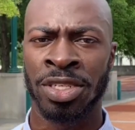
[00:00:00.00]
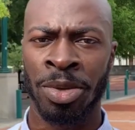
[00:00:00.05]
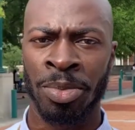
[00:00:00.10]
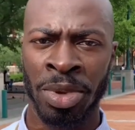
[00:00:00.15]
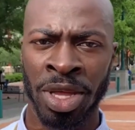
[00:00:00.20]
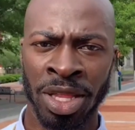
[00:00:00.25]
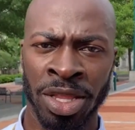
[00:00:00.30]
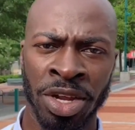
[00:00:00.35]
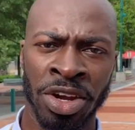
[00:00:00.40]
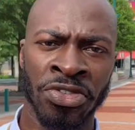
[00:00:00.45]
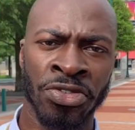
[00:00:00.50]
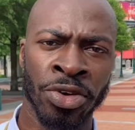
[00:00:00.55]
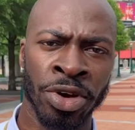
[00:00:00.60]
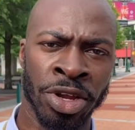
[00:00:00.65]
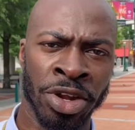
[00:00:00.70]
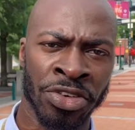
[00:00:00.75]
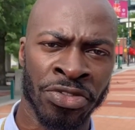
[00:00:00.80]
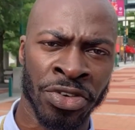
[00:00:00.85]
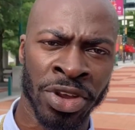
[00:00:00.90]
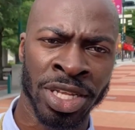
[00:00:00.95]
be there for
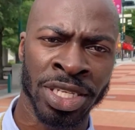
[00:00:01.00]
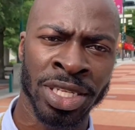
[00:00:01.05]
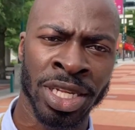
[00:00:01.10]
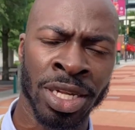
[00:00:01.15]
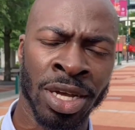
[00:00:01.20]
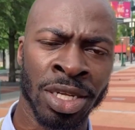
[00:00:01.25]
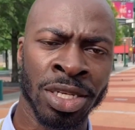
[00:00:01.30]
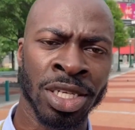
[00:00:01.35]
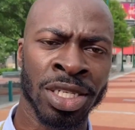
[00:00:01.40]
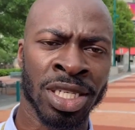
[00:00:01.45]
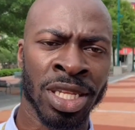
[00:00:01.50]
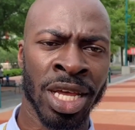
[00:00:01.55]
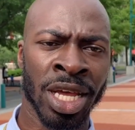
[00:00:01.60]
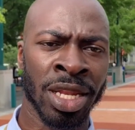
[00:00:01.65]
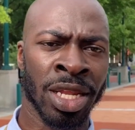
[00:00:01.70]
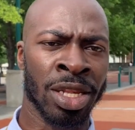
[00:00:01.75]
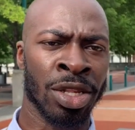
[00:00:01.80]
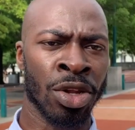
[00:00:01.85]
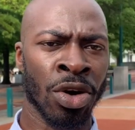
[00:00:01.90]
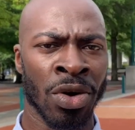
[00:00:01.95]
your friends, and
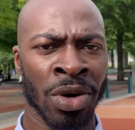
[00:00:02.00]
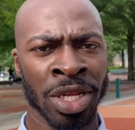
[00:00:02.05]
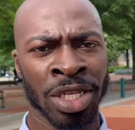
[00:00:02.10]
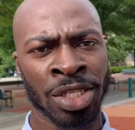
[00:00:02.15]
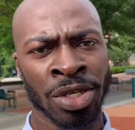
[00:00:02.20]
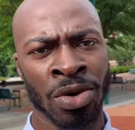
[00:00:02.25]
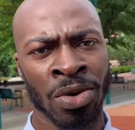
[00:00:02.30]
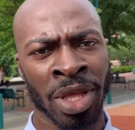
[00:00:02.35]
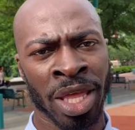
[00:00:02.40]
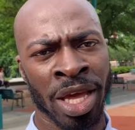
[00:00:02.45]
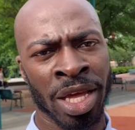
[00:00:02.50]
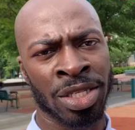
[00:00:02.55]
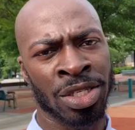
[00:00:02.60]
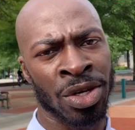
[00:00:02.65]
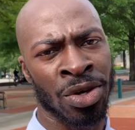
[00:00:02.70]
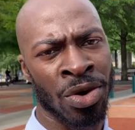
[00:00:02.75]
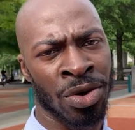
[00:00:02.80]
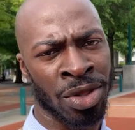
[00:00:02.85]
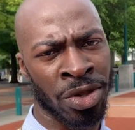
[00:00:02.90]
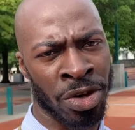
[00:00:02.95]
understand and know it's okay to
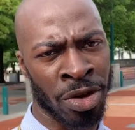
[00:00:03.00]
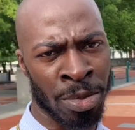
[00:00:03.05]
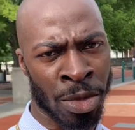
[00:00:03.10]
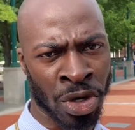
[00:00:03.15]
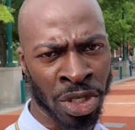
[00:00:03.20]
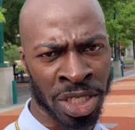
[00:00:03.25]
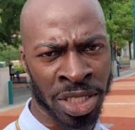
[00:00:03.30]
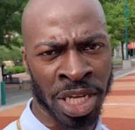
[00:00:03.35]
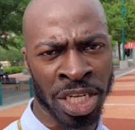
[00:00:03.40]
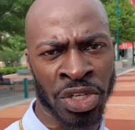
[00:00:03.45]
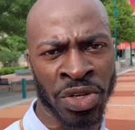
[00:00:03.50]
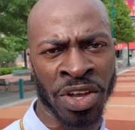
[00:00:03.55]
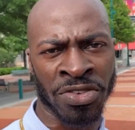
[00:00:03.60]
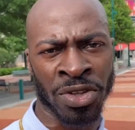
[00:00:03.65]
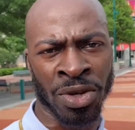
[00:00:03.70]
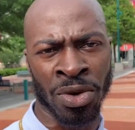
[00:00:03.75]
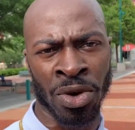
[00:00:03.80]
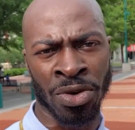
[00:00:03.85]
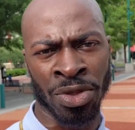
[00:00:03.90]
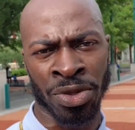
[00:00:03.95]
go through the emotion that you have
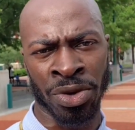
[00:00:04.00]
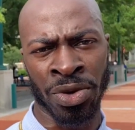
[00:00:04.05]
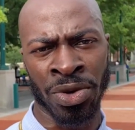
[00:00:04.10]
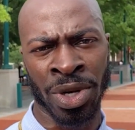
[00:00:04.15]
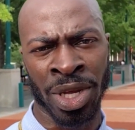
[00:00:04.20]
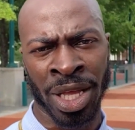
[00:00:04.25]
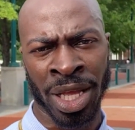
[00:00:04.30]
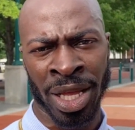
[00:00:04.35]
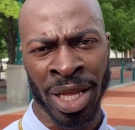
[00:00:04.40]
to go through.